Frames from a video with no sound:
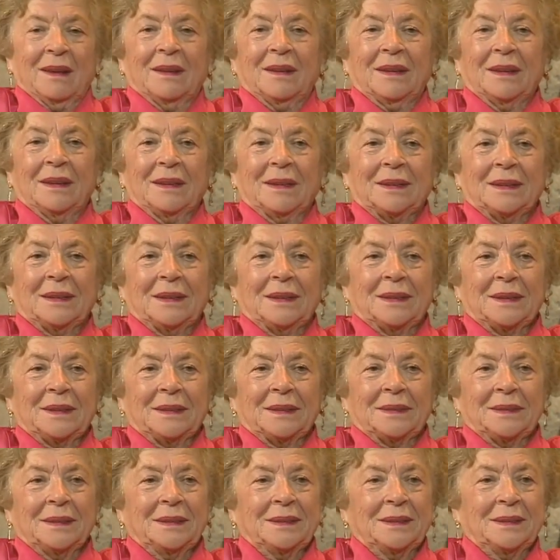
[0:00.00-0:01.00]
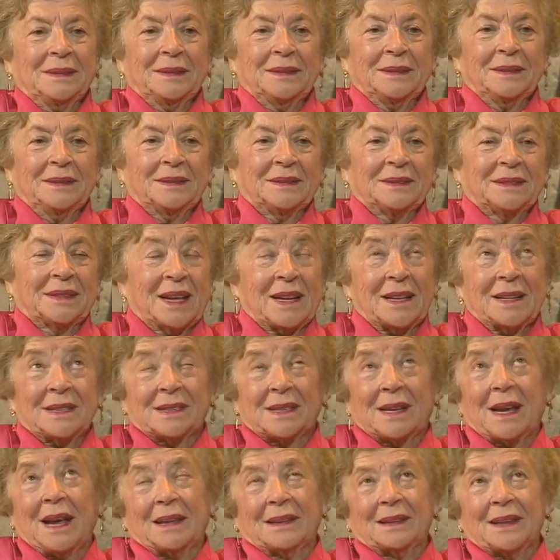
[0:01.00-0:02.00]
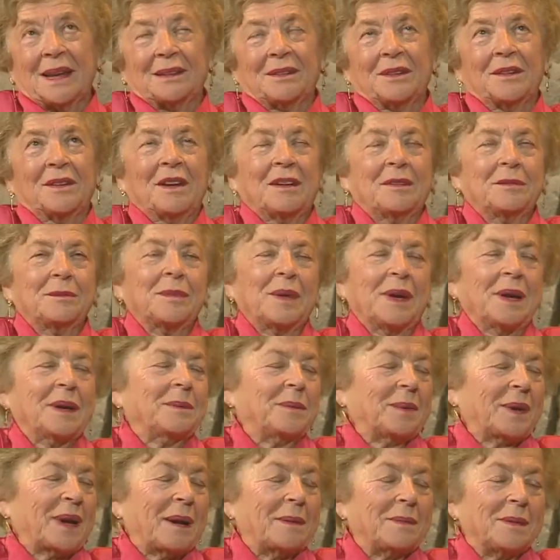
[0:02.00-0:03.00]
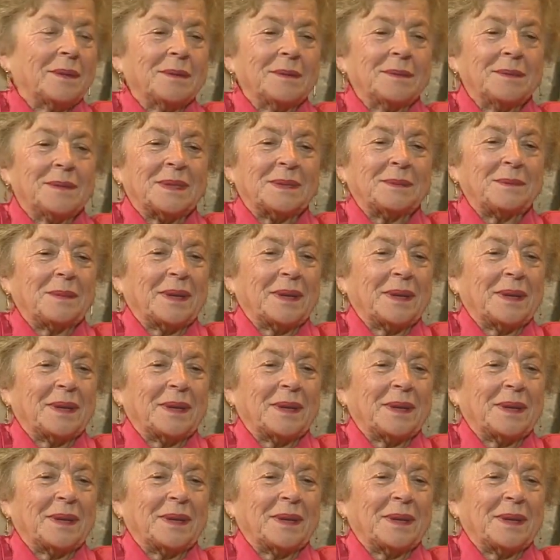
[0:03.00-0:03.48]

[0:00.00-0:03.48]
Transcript: And uh, thanks God I don't have back problems,